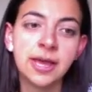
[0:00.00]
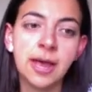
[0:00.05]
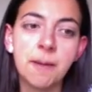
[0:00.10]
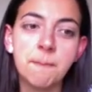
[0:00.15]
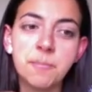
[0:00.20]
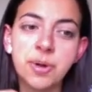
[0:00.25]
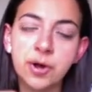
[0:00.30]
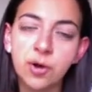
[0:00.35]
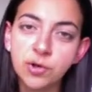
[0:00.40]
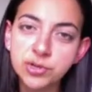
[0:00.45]

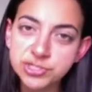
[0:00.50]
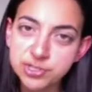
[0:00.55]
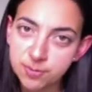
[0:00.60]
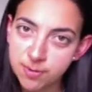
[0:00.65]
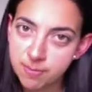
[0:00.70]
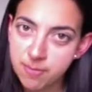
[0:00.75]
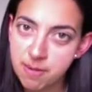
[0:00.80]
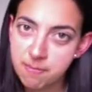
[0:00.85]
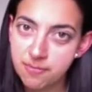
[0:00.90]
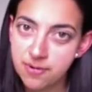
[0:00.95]
But also
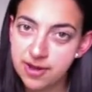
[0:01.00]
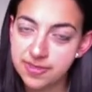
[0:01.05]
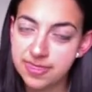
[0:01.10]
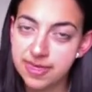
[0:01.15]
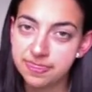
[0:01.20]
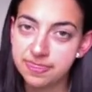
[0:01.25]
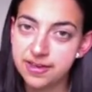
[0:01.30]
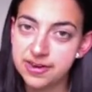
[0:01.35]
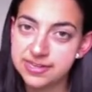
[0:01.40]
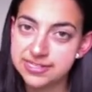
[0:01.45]
remembering
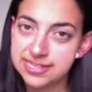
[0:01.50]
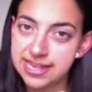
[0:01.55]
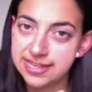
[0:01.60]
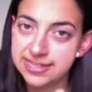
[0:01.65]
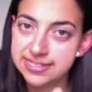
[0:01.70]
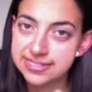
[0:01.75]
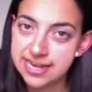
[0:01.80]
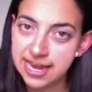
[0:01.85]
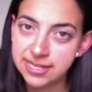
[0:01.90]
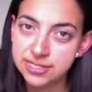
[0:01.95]
that there's
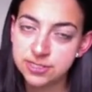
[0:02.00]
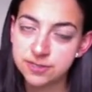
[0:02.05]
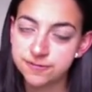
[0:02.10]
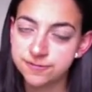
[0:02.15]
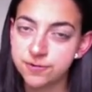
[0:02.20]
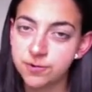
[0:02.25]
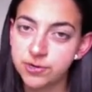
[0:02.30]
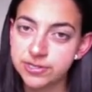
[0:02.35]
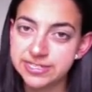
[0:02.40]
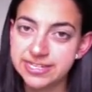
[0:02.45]
that 10 to
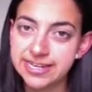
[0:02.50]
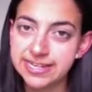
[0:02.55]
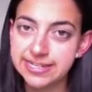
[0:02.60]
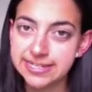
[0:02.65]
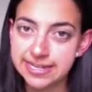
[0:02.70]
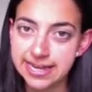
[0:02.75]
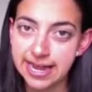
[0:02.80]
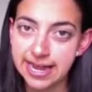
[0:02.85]
14